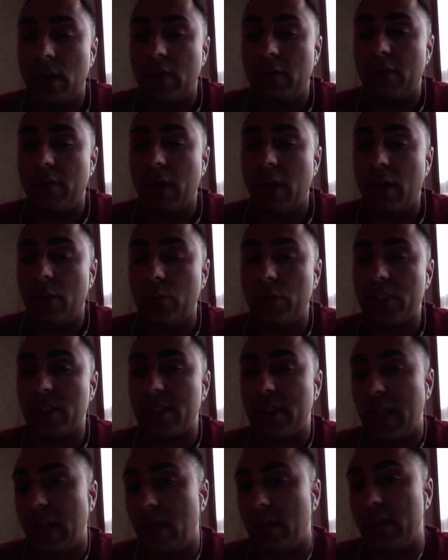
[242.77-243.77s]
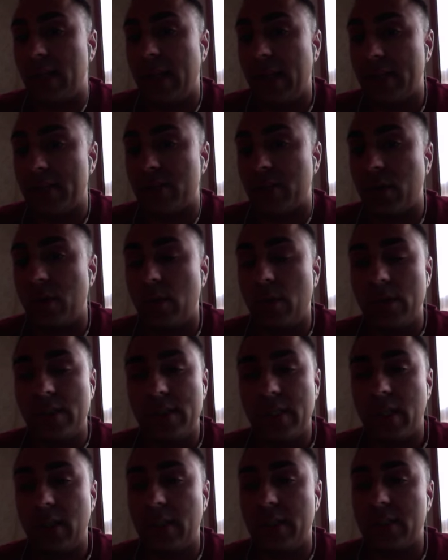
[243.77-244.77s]
which is held in escrow
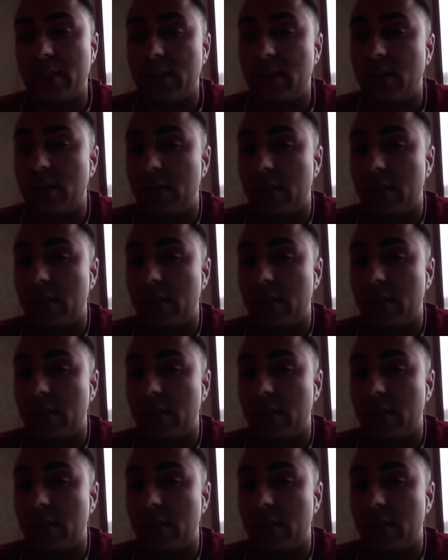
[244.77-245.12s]
until it's